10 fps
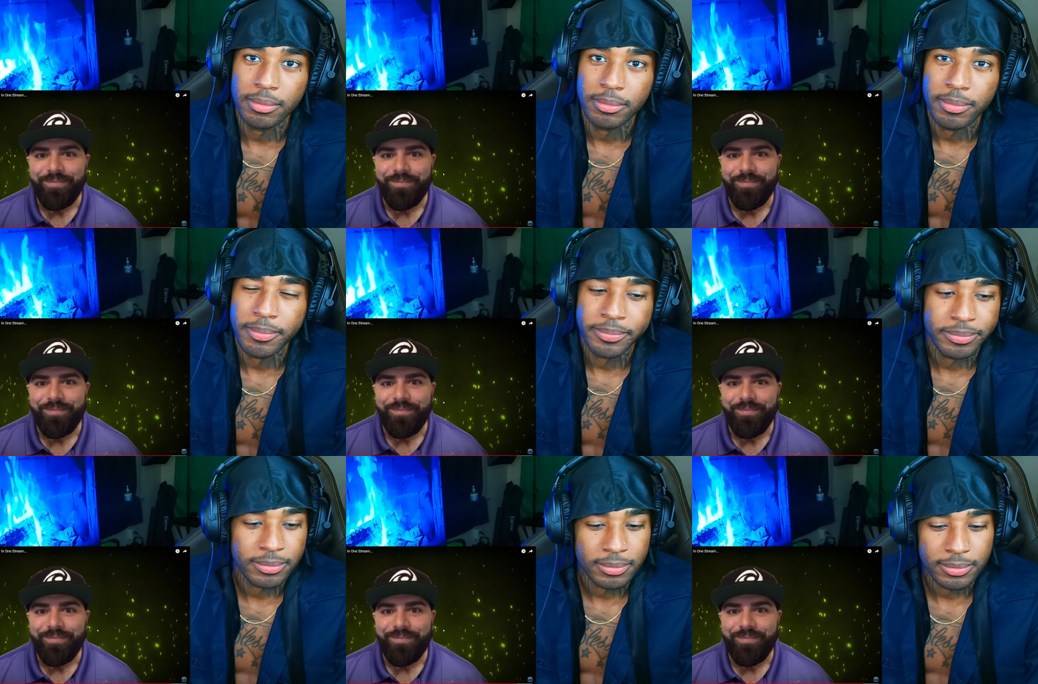
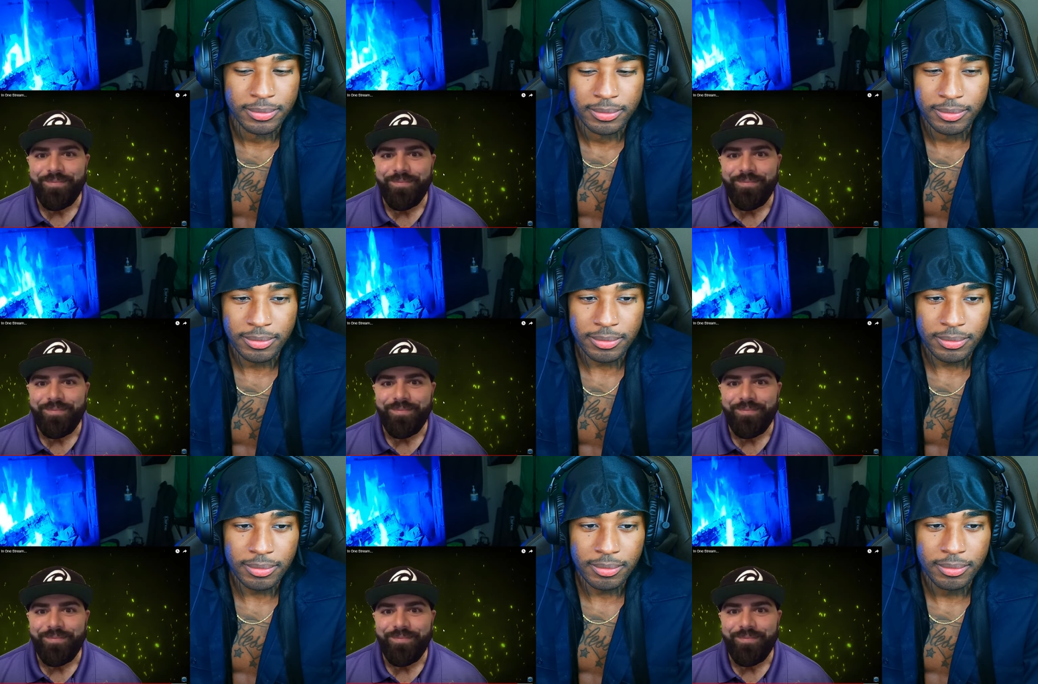
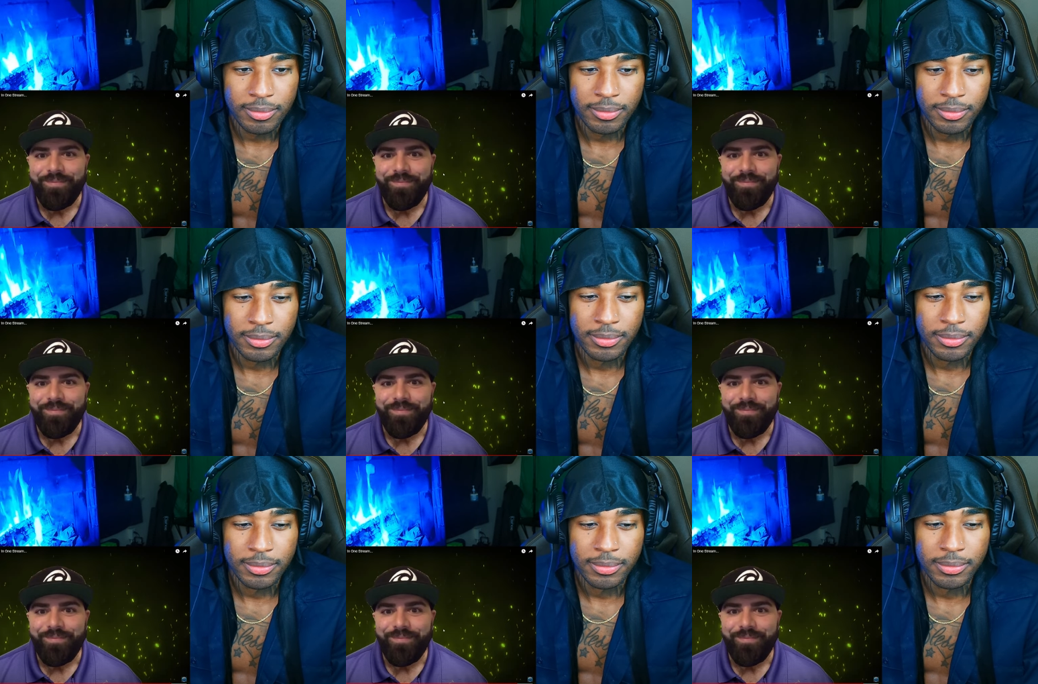
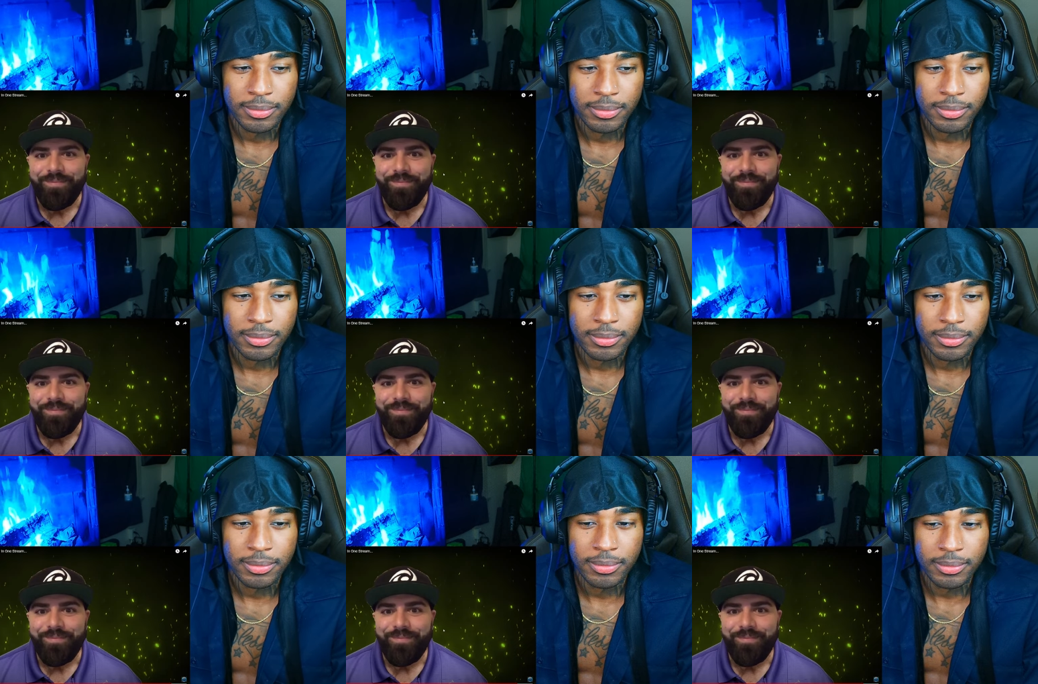
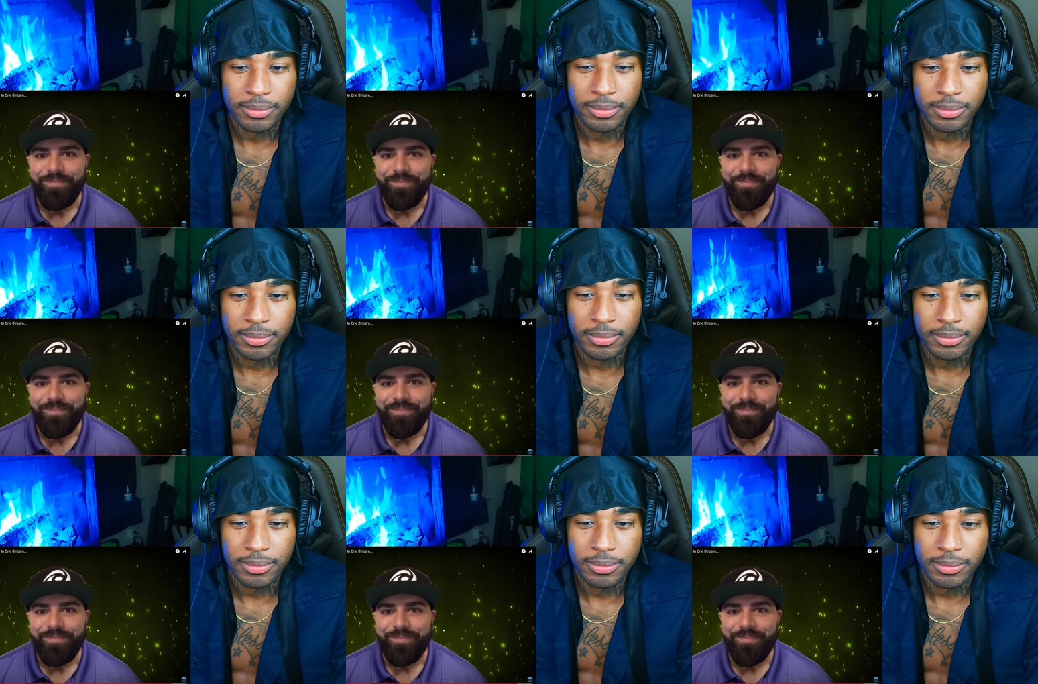
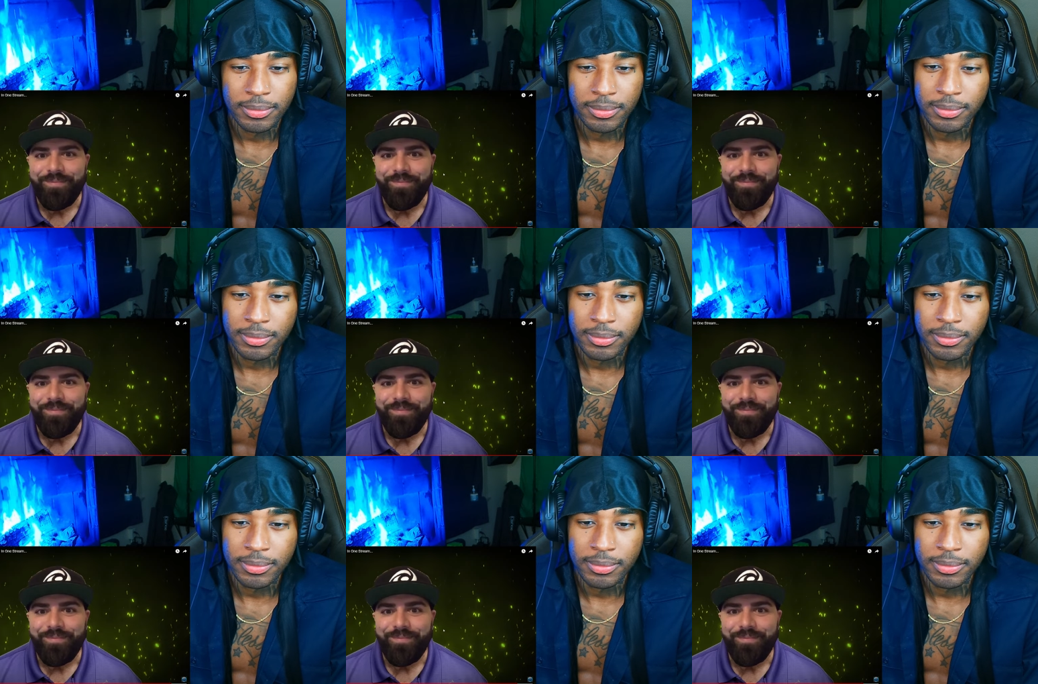(no one is talking)